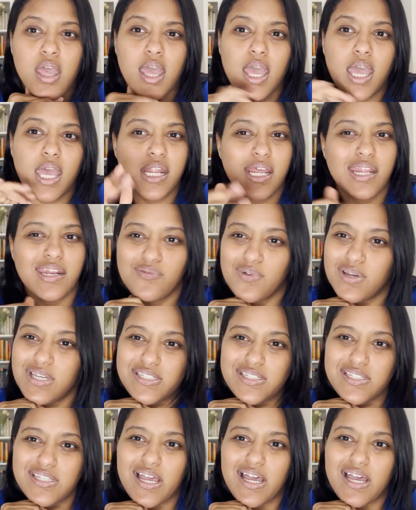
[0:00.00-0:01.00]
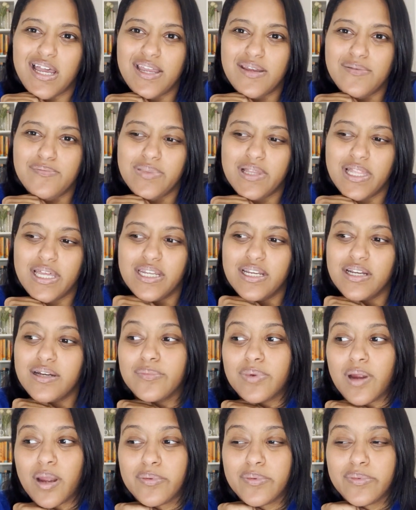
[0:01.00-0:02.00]
And anyways, I'm planning on
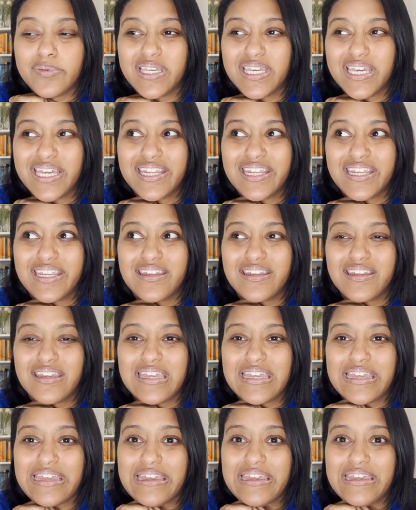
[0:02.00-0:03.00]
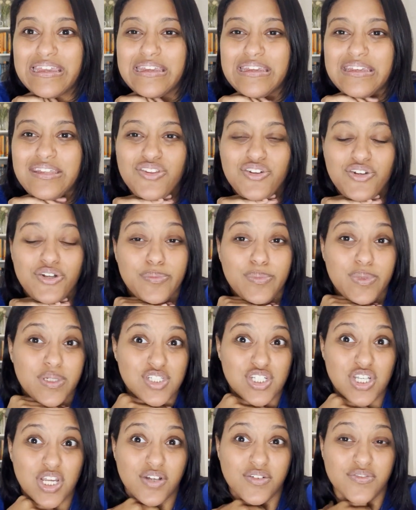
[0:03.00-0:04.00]
probably getting a third
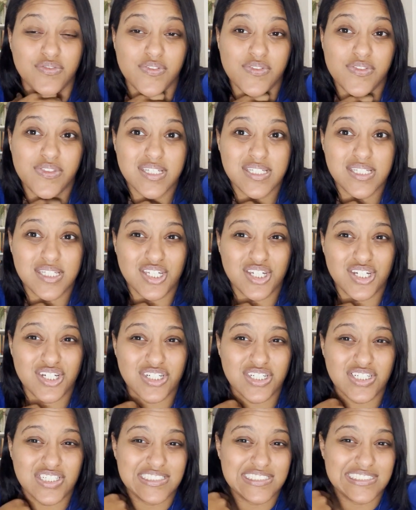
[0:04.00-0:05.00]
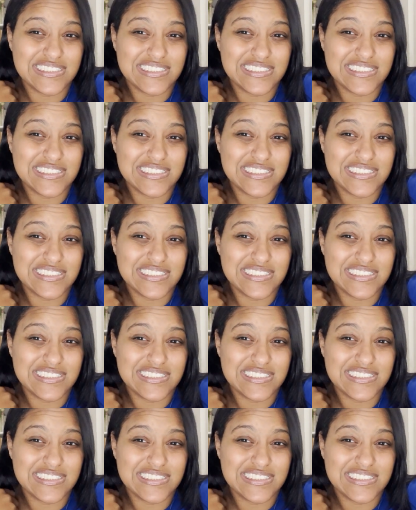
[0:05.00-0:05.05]
bookshelf this year,